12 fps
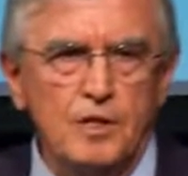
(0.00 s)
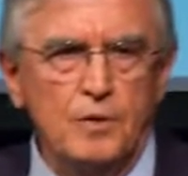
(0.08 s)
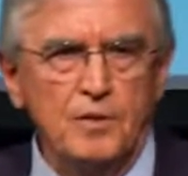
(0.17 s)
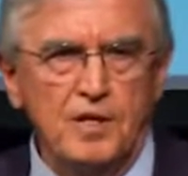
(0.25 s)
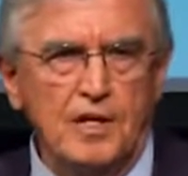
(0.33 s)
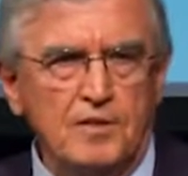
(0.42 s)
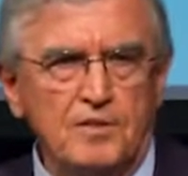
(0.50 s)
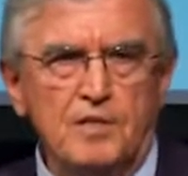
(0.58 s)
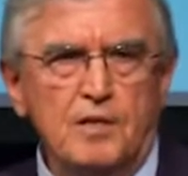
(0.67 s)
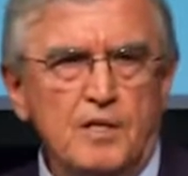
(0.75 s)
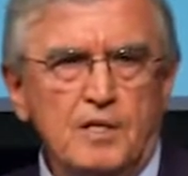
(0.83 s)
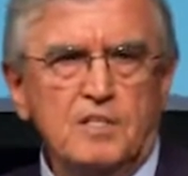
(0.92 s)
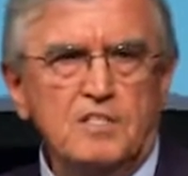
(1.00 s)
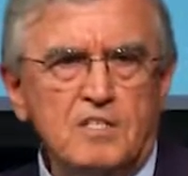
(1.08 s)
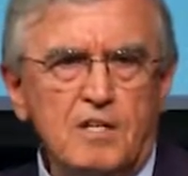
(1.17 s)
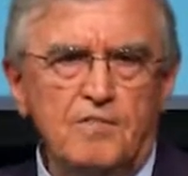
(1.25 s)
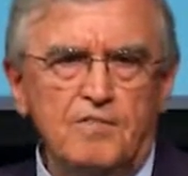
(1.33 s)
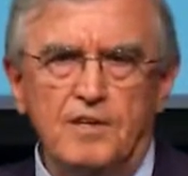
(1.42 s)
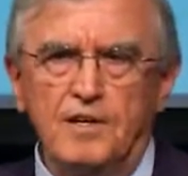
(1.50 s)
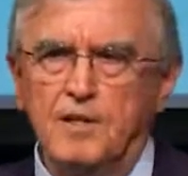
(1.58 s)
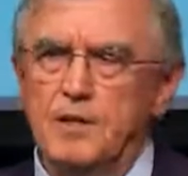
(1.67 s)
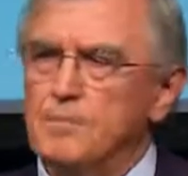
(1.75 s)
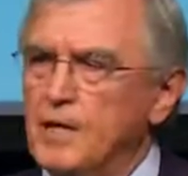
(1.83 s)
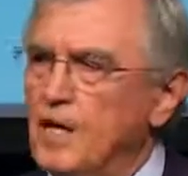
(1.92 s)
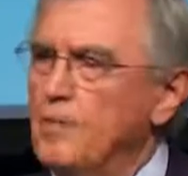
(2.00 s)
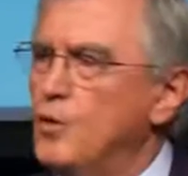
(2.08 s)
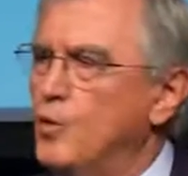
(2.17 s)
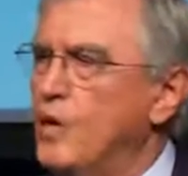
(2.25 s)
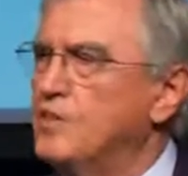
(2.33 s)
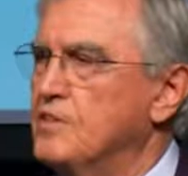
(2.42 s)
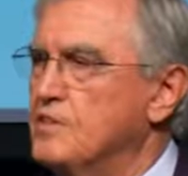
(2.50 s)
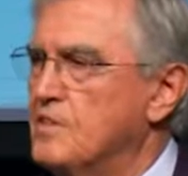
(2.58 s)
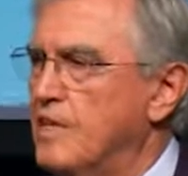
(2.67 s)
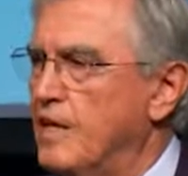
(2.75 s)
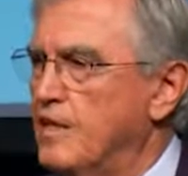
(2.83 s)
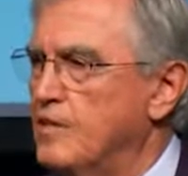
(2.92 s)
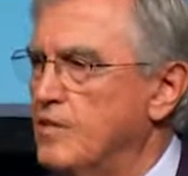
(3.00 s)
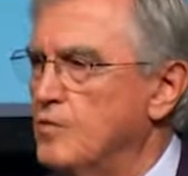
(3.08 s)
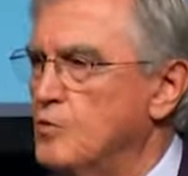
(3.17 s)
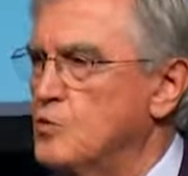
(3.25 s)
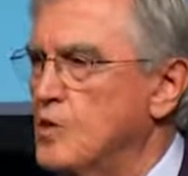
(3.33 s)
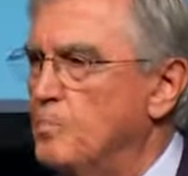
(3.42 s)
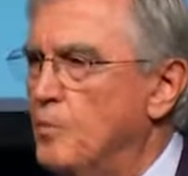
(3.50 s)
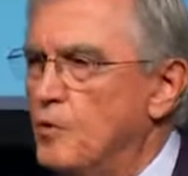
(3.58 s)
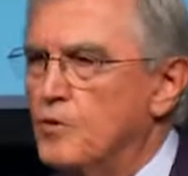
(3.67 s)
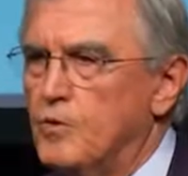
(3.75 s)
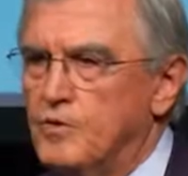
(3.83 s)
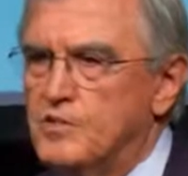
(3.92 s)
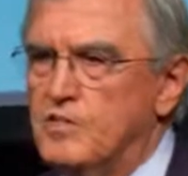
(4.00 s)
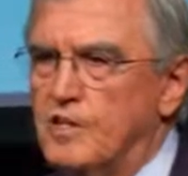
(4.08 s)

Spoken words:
where they got silver and they became a wealthy state to support all these